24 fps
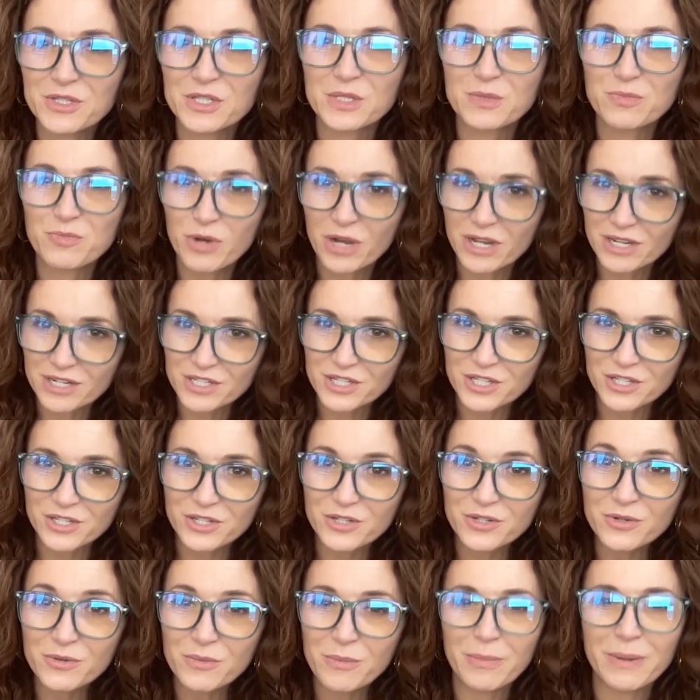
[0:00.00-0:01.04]
is brought to
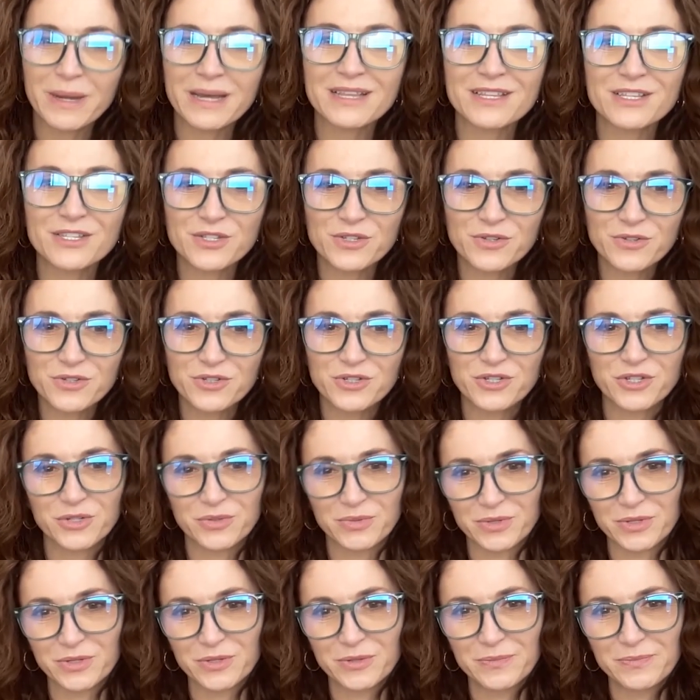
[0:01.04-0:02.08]
you by The Search
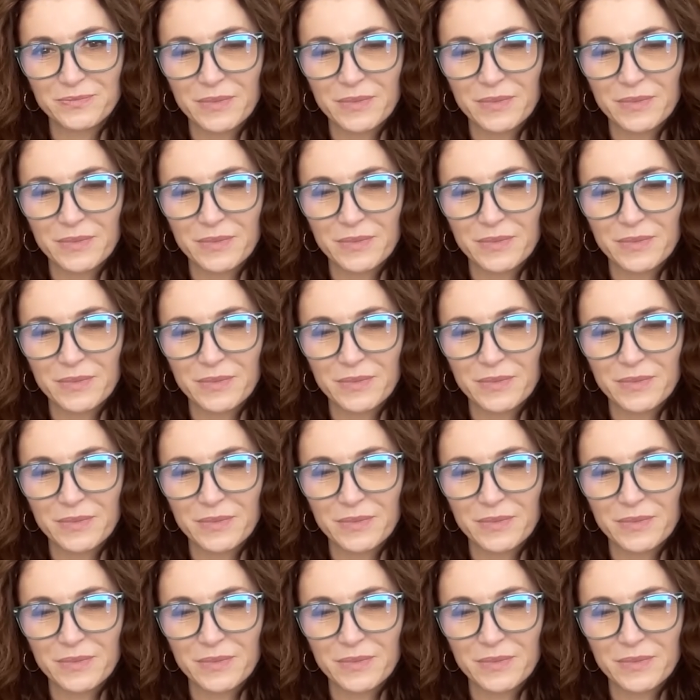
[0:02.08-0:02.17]
Guru,